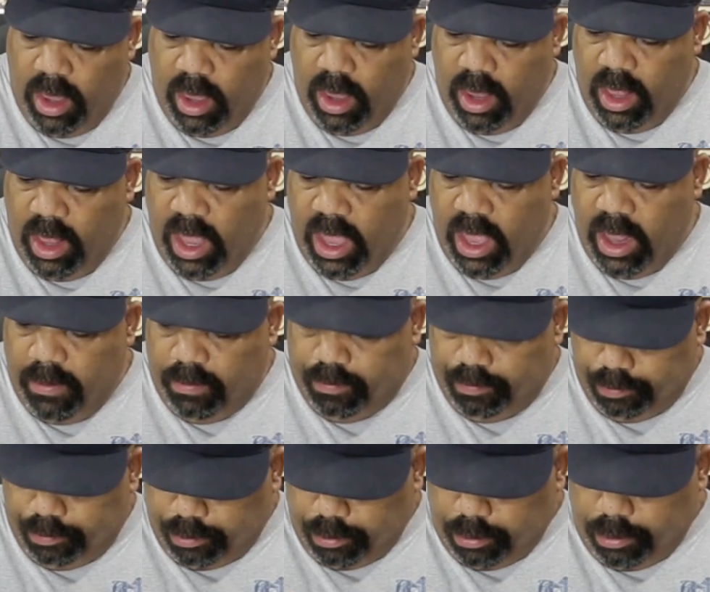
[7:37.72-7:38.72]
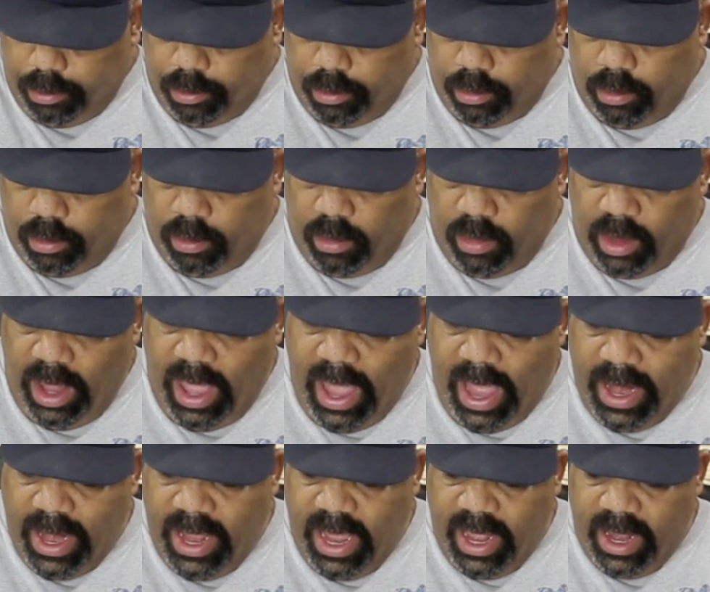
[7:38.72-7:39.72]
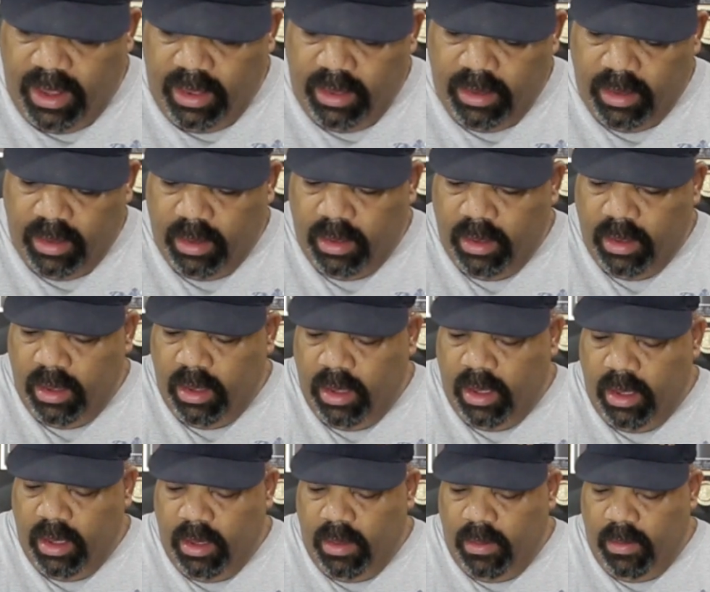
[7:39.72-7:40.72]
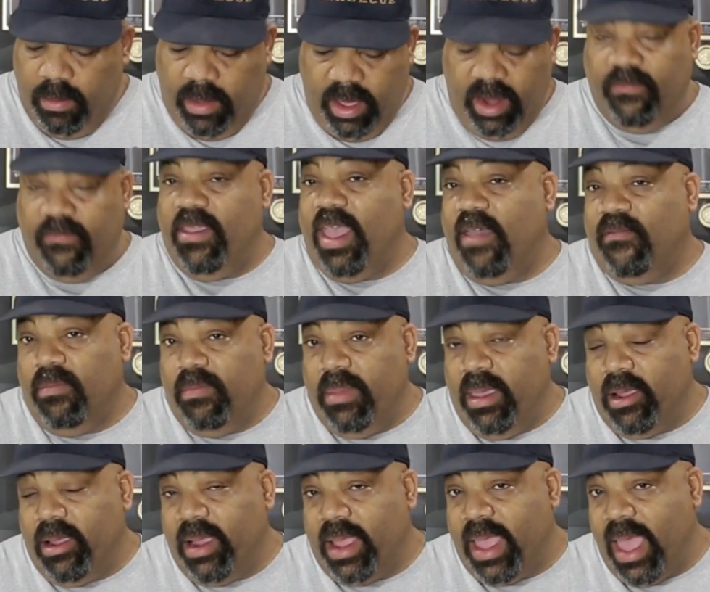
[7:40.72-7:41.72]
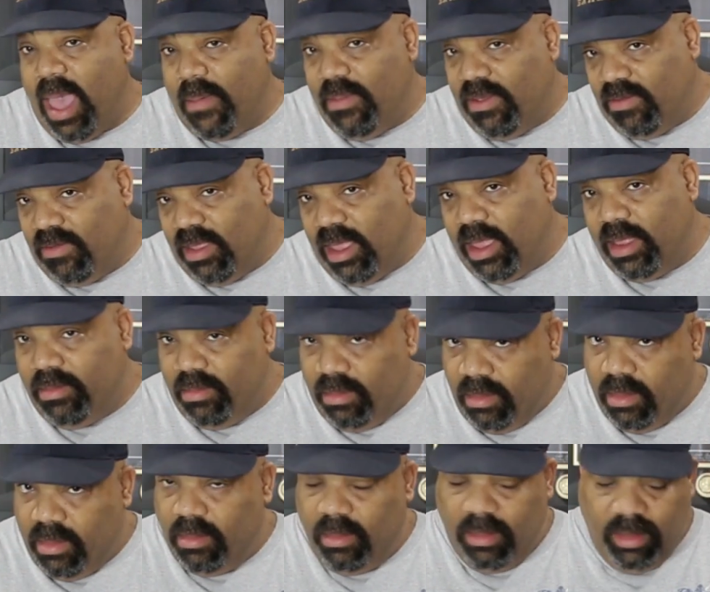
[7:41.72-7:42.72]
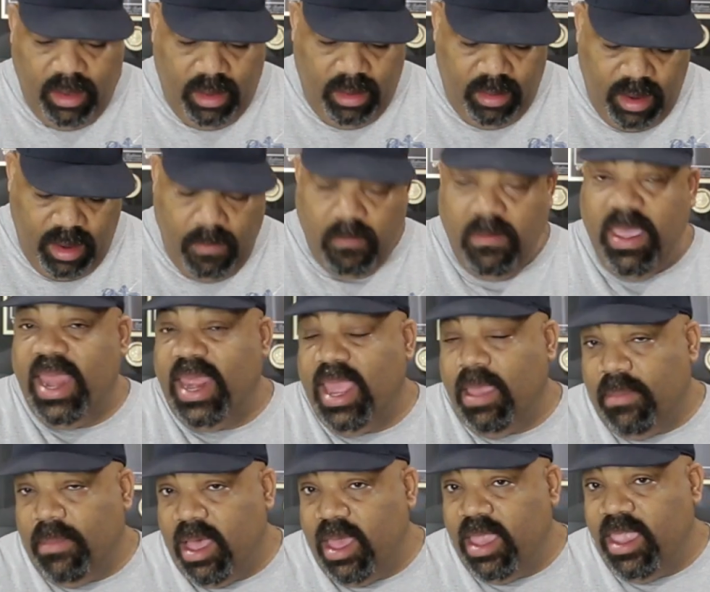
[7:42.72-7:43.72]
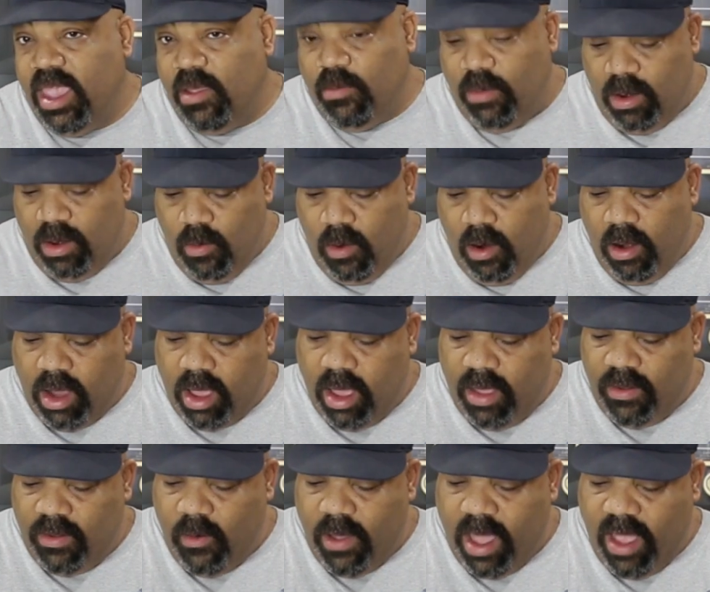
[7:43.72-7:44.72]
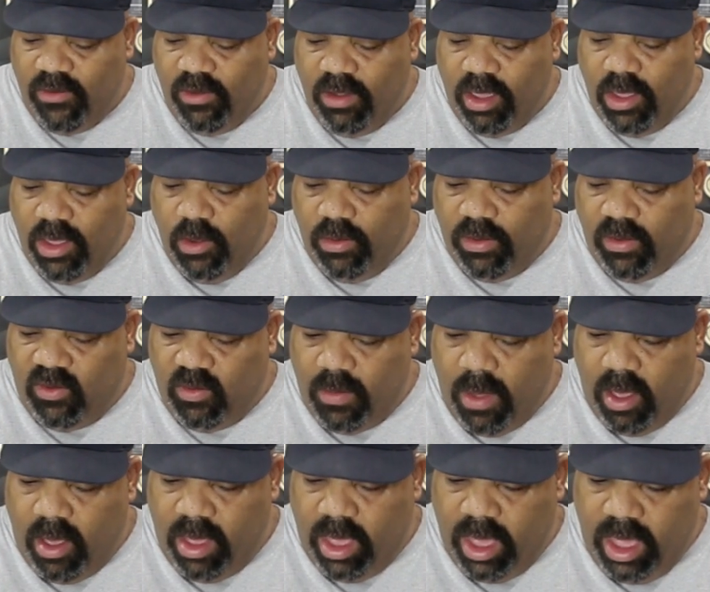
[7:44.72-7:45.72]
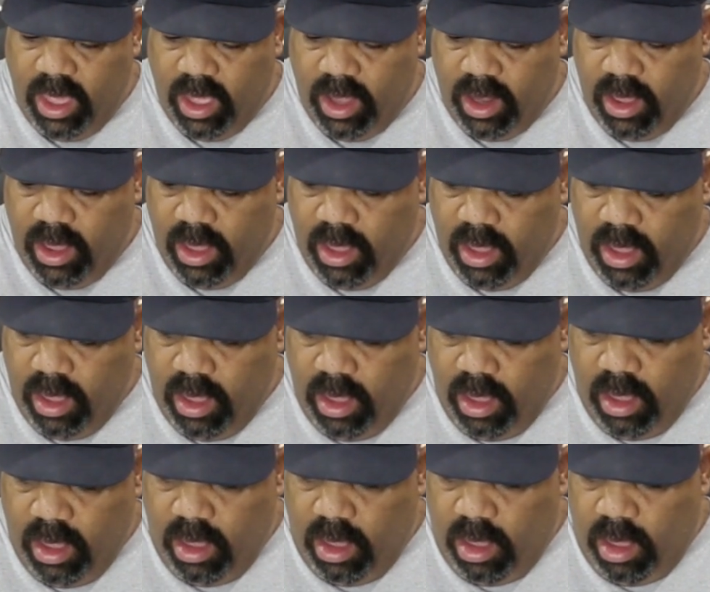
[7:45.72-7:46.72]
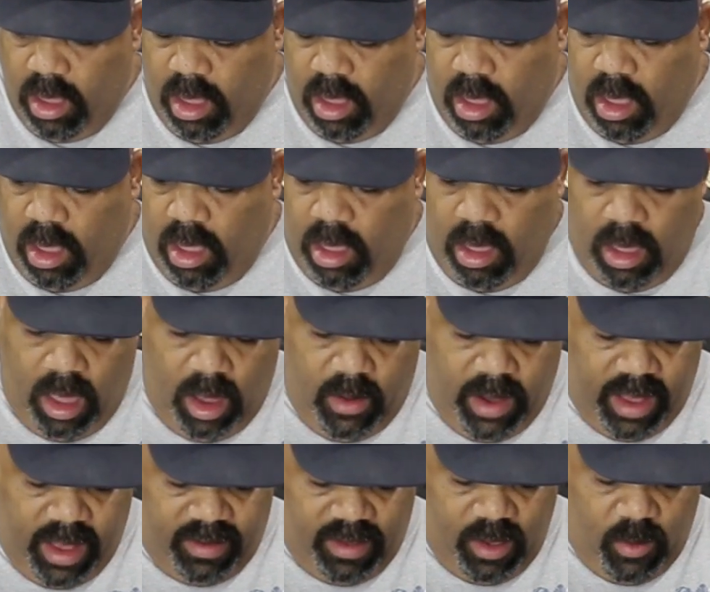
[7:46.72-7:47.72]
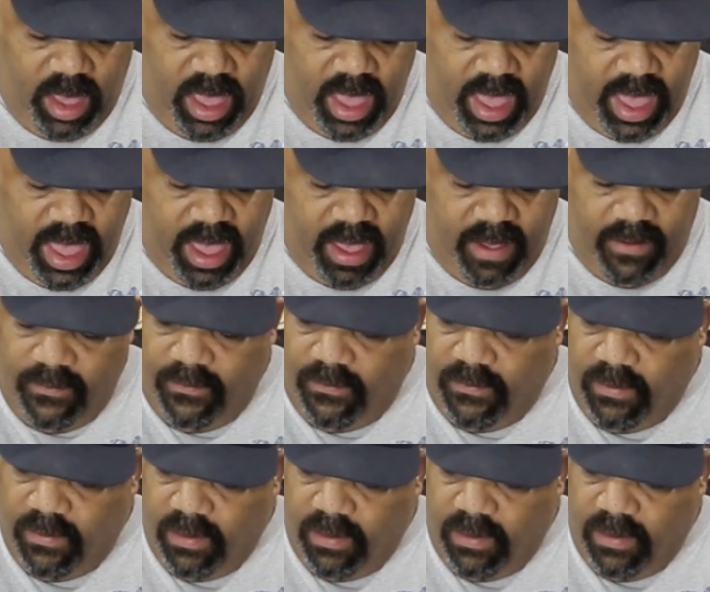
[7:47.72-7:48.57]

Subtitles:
than I needed, but if you have a bigger cabbage, then the medium onion would work. Otherwise, you can use a small onion. All right, so we have